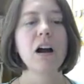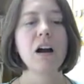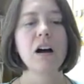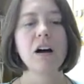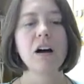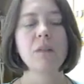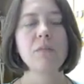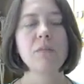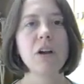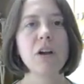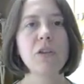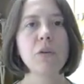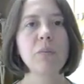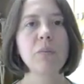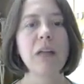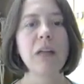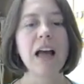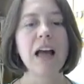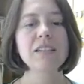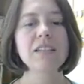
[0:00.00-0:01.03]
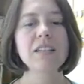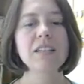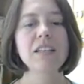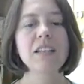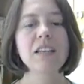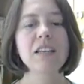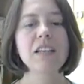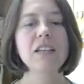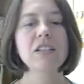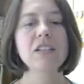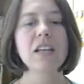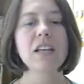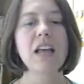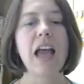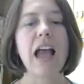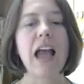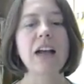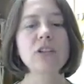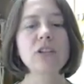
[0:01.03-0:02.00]
Arthroplasty is
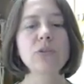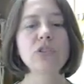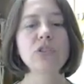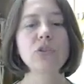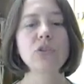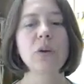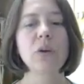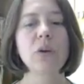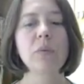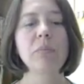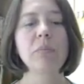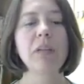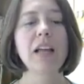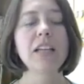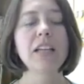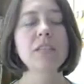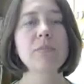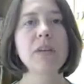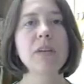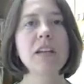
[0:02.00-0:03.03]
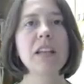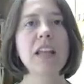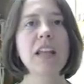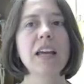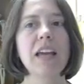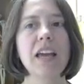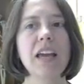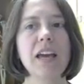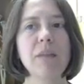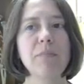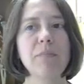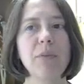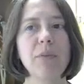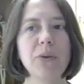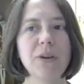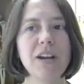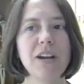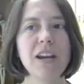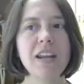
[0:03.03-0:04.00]
actual joint replacement like hip
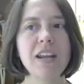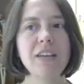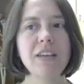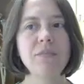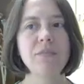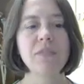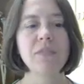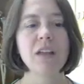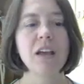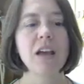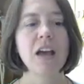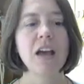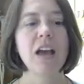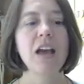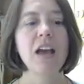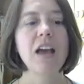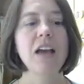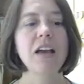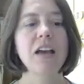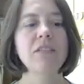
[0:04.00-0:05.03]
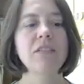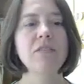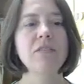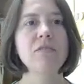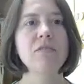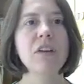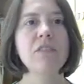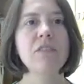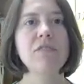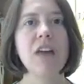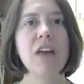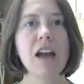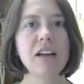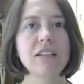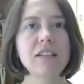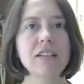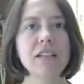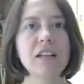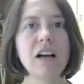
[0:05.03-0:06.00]
or knee. And fun
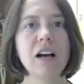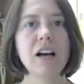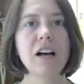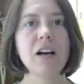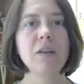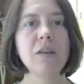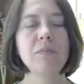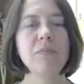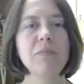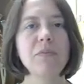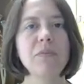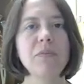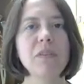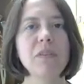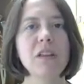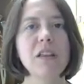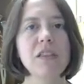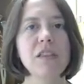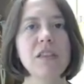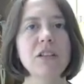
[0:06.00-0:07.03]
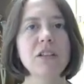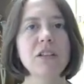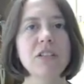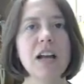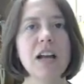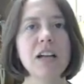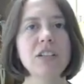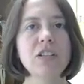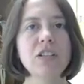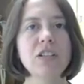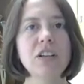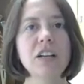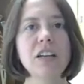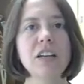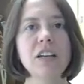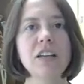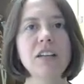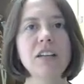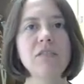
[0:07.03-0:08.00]
fact, there's a doctor
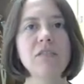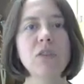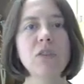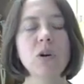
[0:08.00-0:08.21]
in